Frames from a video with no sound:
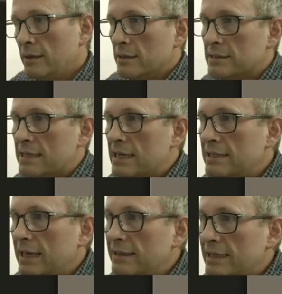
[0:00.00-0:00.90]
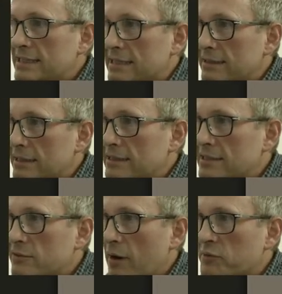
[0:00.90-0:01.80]
So that this the
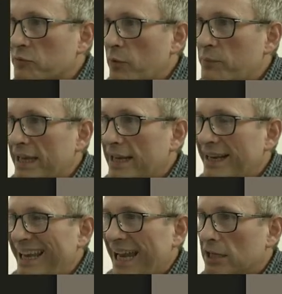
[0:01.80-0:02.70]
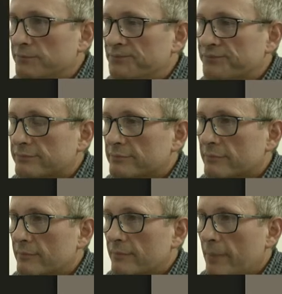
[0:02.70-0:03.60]
disruption would be in here.
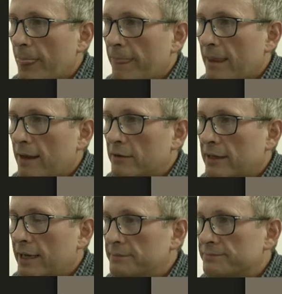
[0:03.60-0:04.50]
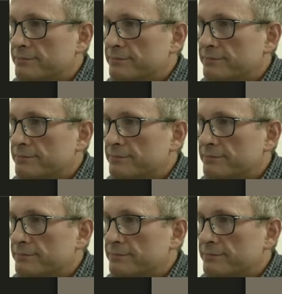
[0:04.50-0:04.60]
Okay?